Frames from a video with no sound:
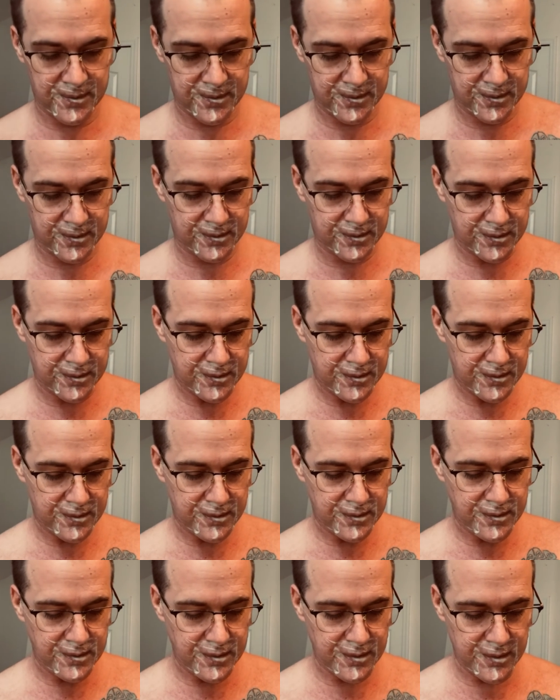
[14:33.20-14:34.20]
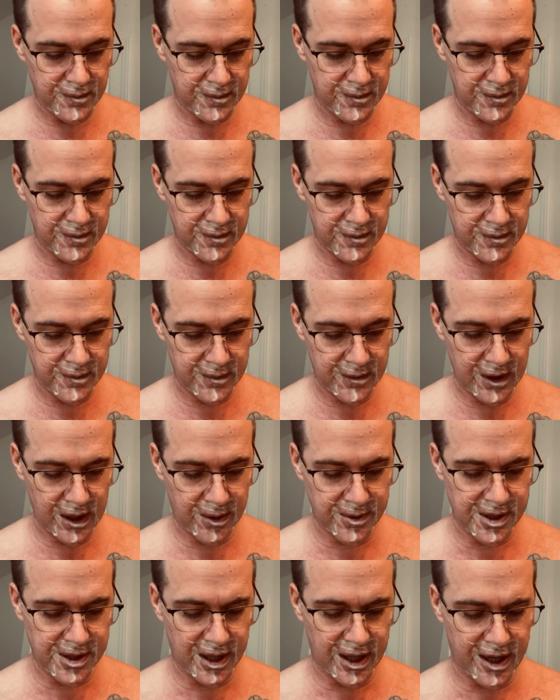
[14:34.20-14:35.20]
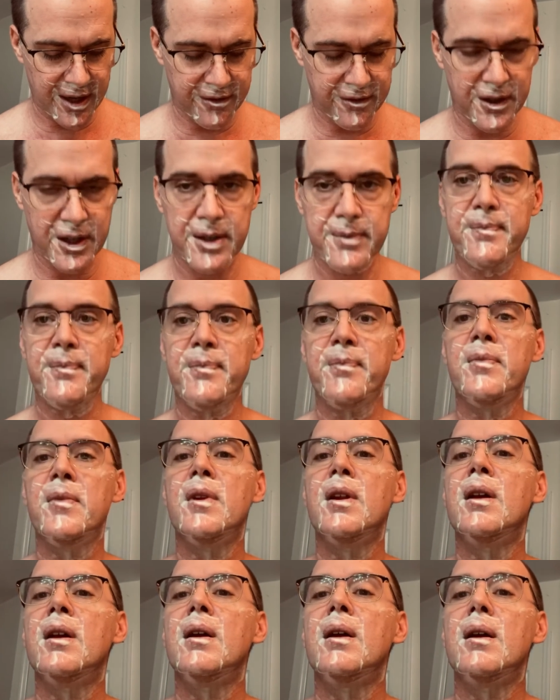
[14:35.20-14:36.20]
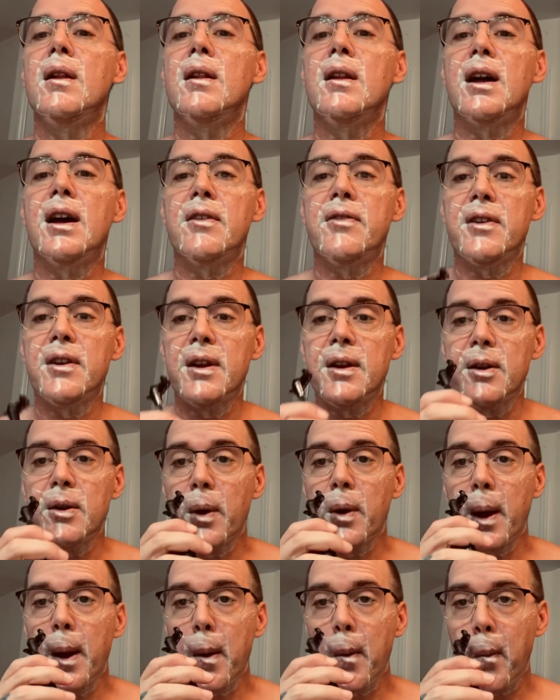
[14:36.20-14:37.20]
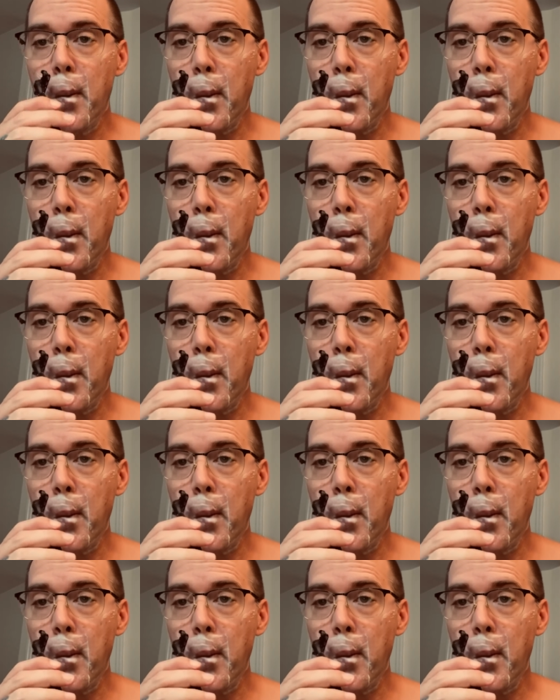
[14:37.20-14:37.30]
And that was a lot of fun. A lot of fun underway.